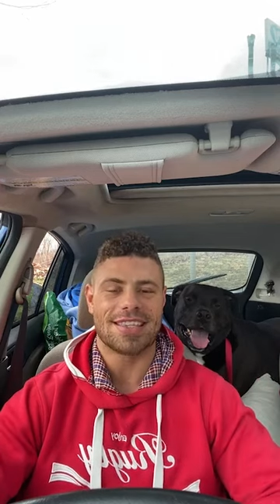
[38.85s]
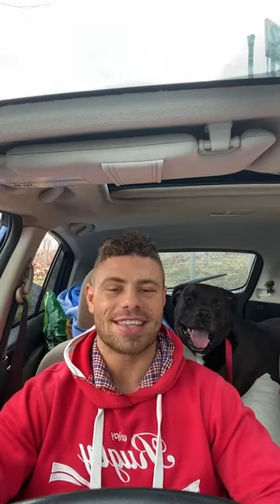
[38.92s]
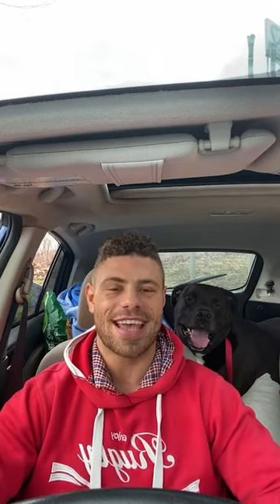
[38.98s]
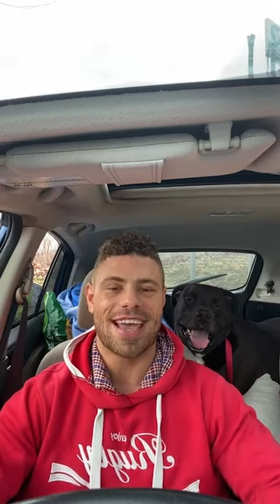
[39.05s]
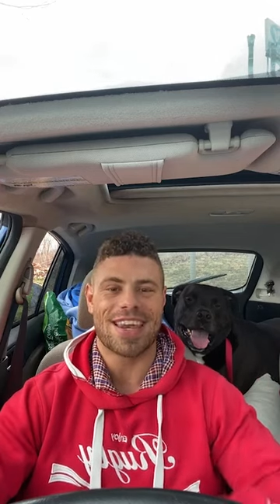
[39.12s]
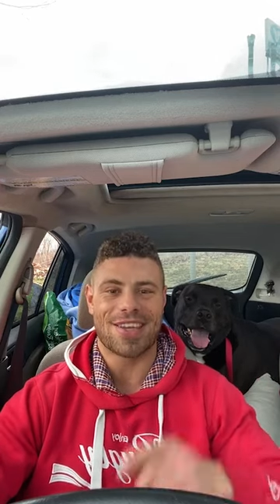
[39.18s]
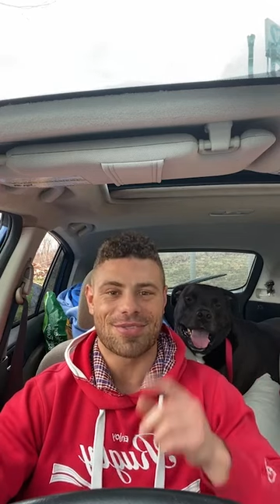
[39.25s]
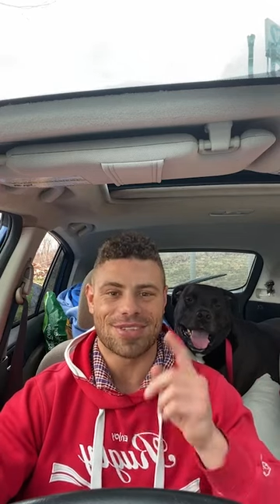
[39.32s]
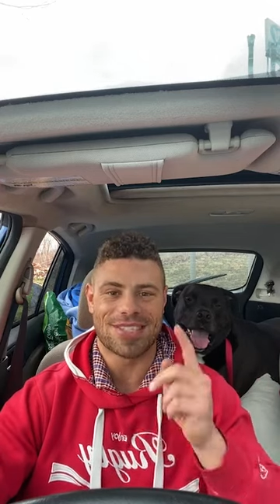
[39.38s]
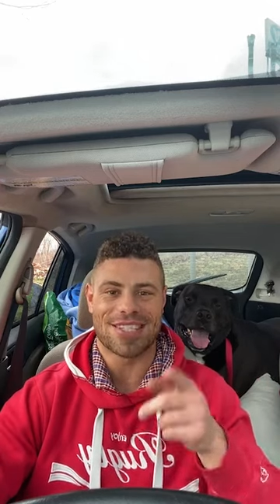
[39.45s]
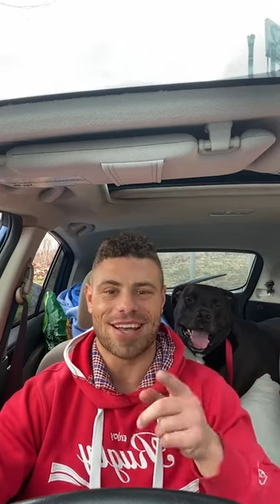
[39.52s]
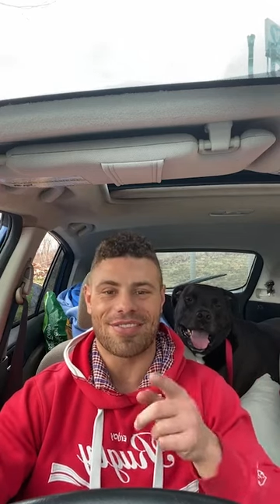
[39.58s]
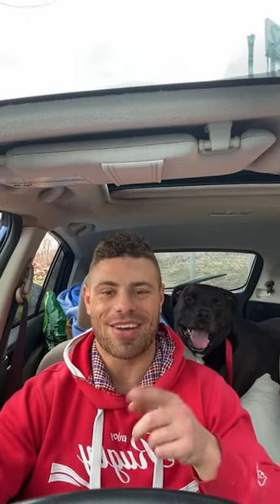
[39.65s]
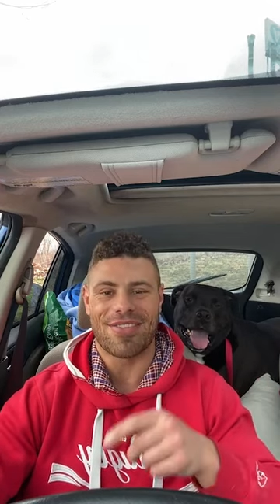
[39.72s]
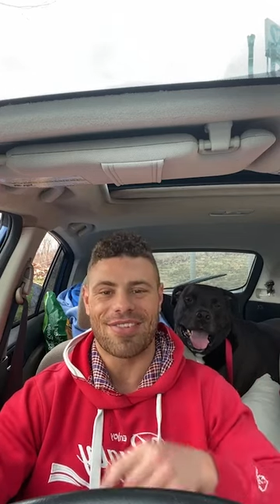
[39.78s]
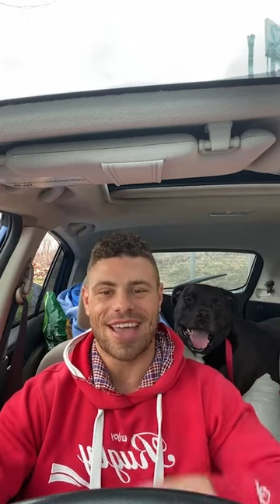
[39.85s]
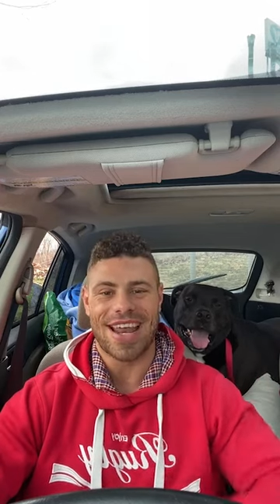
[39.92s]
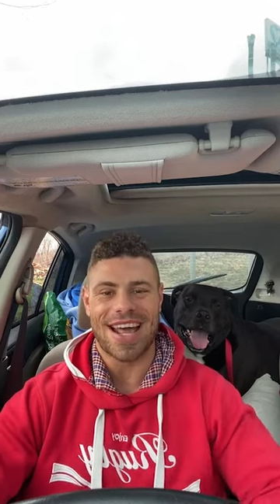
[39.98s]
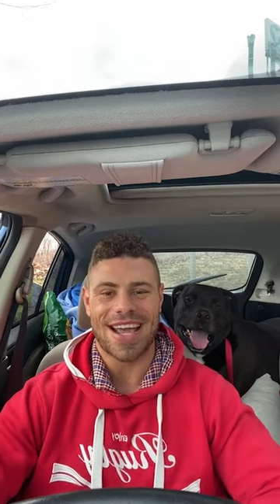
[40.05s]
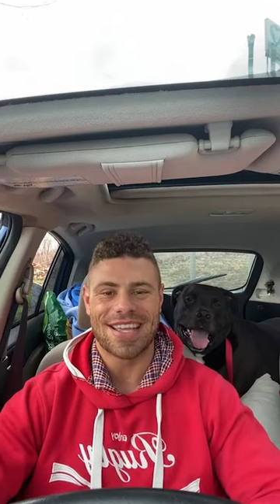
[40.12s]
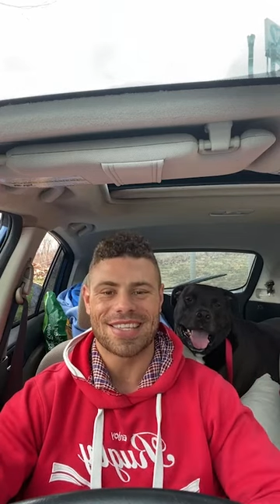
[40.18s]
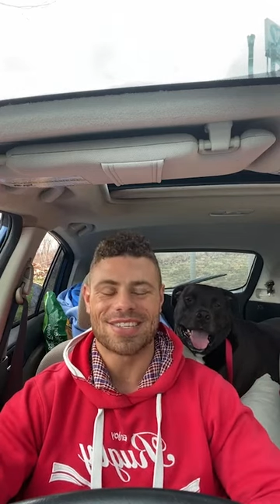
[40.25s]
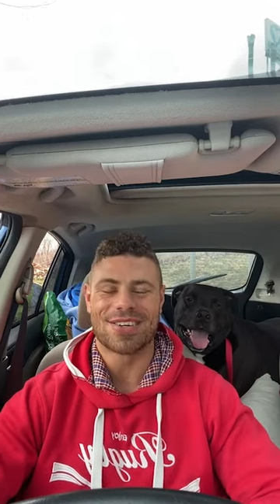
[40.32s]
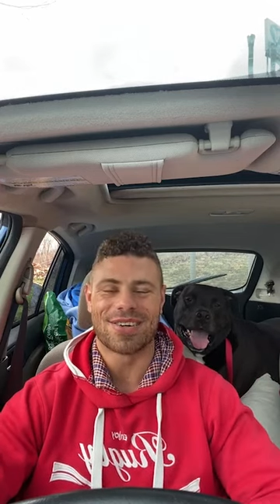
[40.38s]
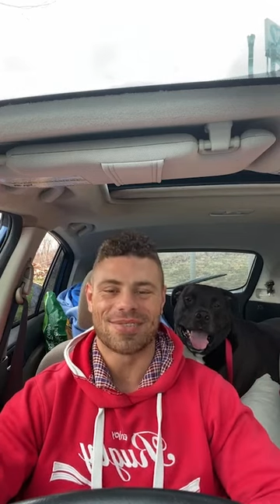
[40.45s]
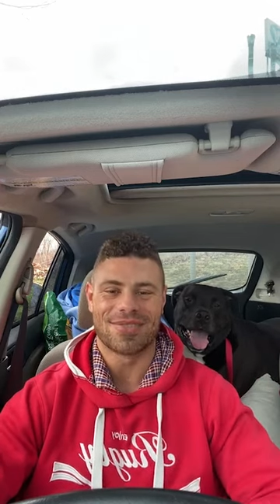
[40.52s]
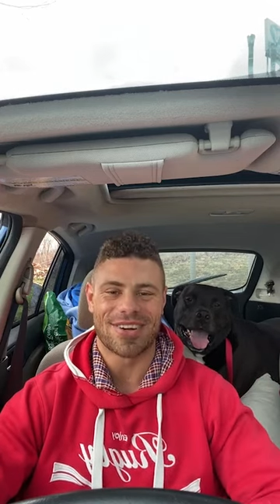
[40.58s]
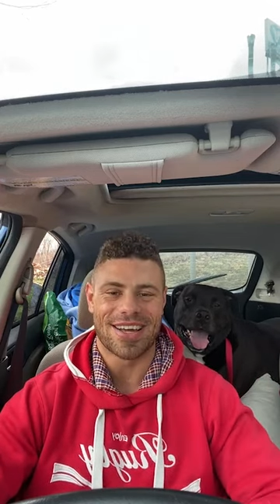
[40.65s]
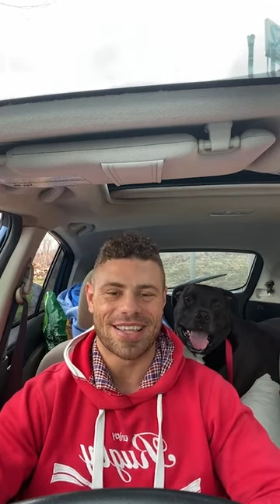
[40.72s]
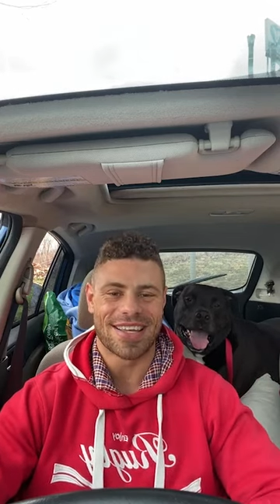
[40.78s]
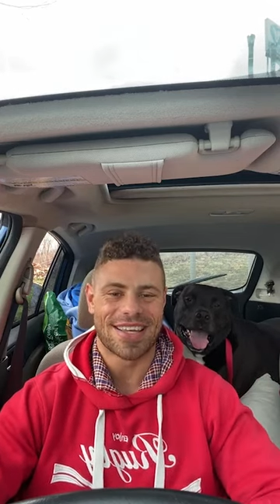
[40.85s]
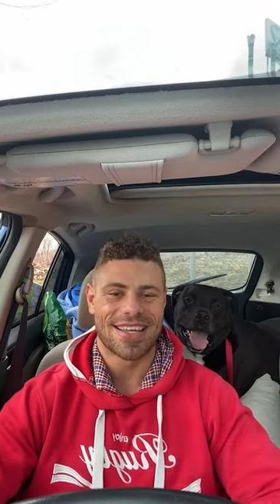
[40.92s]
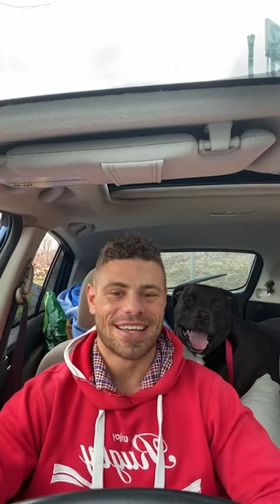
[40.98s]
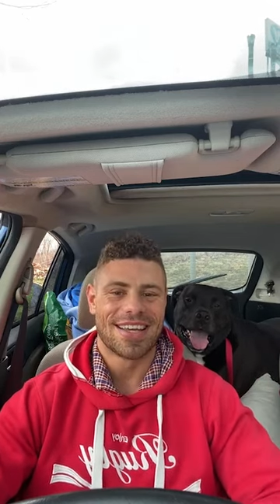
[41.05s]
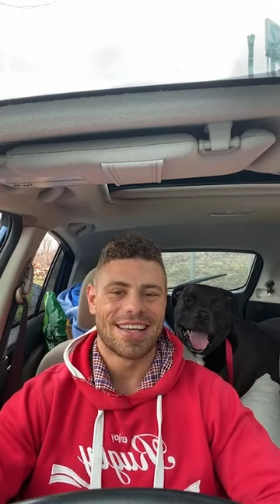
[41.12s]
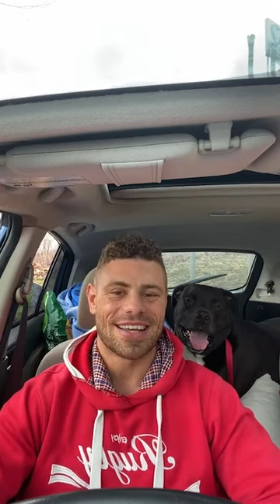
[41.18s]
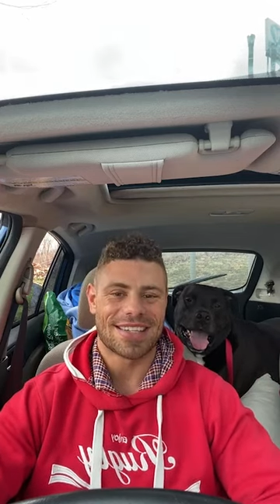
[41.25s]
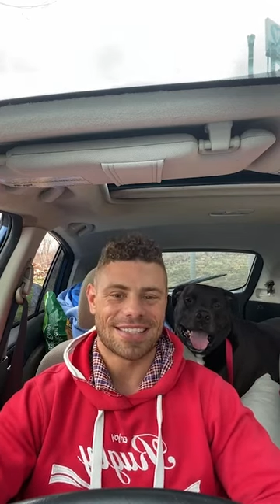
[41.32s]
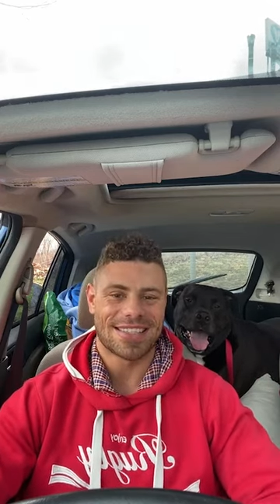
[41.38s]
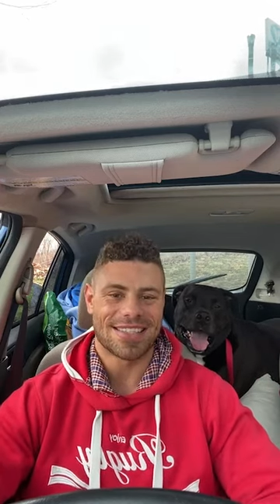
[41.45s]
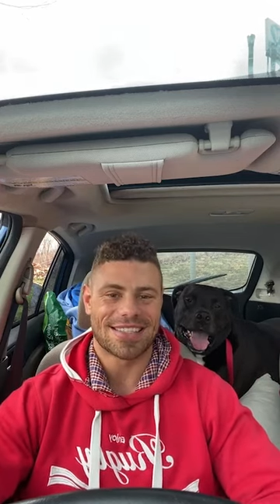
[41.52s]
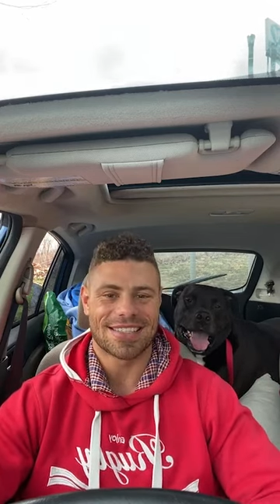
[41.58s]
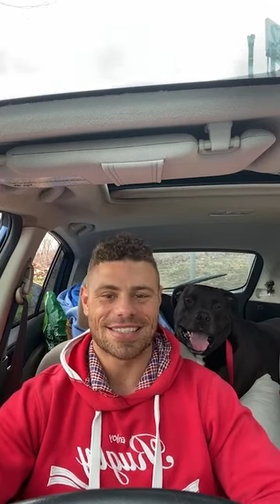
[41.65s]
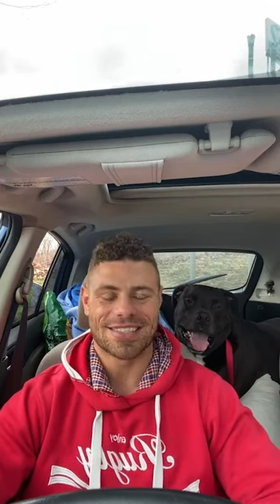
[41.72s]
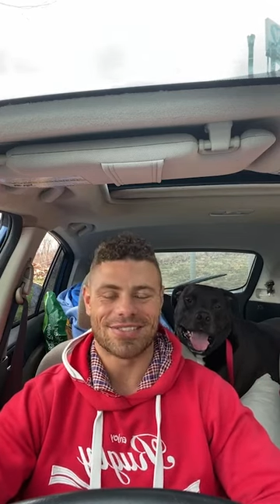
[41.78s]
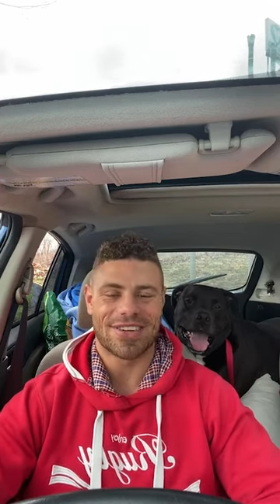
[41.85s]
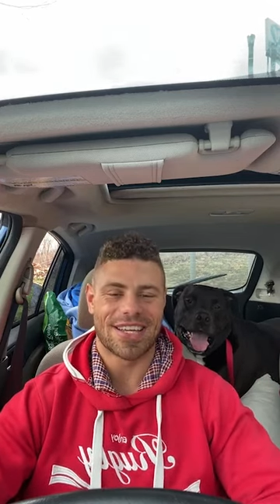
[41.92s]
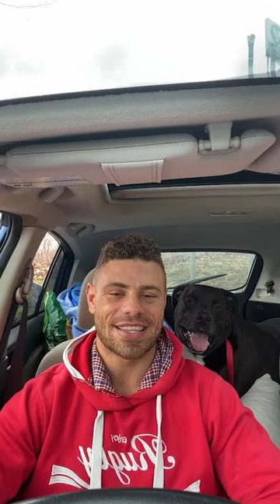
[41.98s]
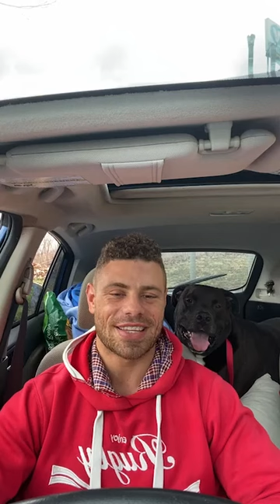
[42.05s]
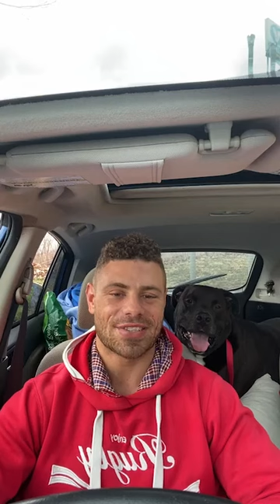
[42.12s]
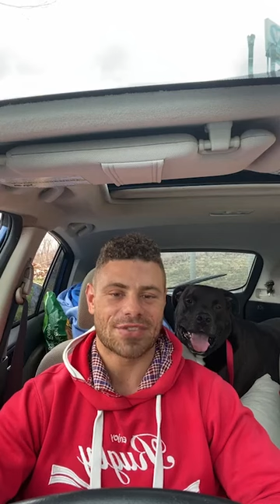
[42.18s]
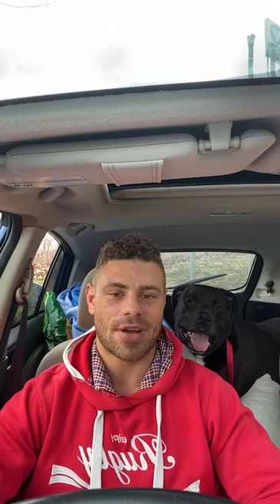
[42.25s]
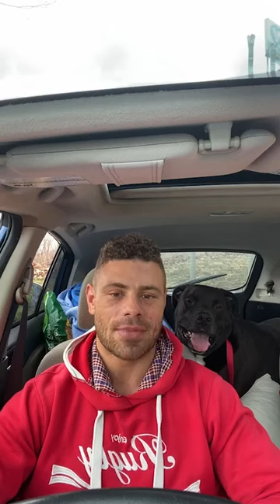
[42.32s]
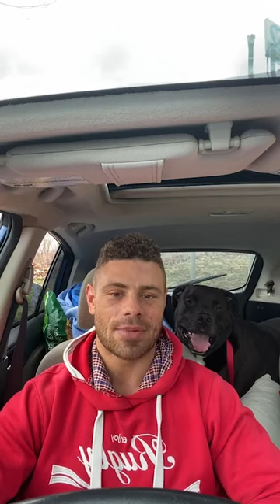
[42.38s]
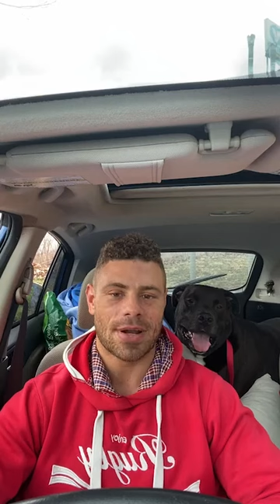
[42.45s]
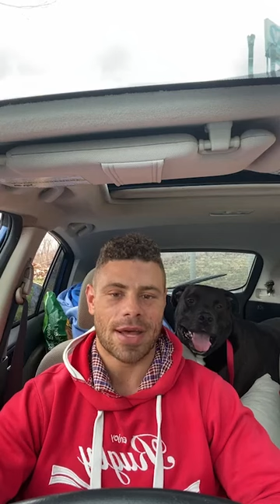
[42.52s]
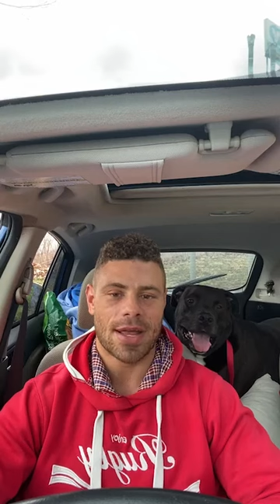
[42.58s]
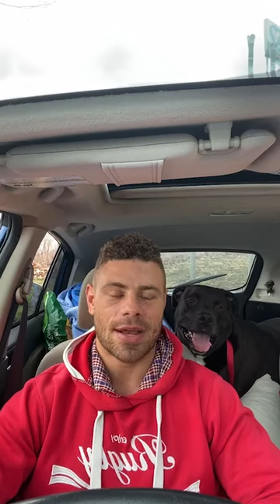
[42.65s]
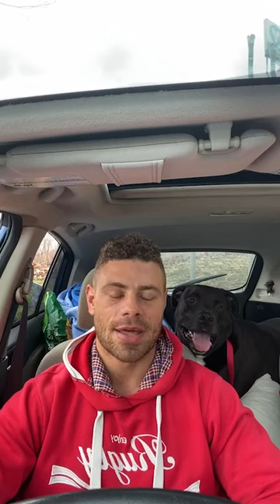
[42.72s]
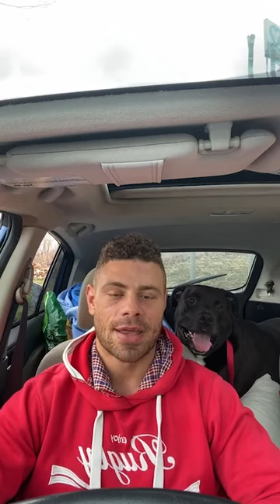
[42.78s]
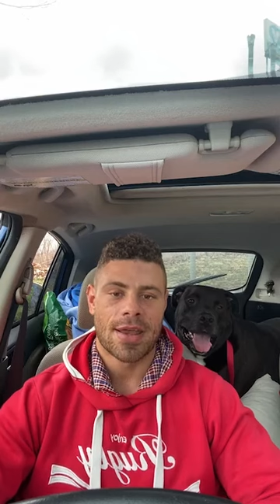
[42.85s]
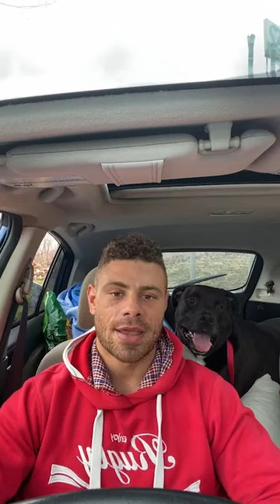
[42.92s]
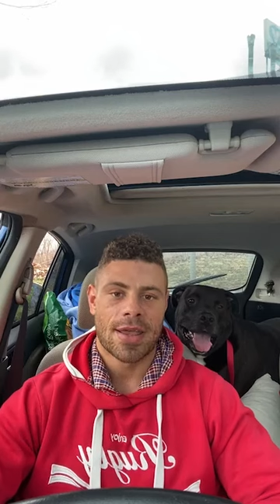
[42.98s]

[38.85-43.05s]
Danny, what's up, my man? How you doing, brother? I'll see you soon, man. Thanks for hopping on.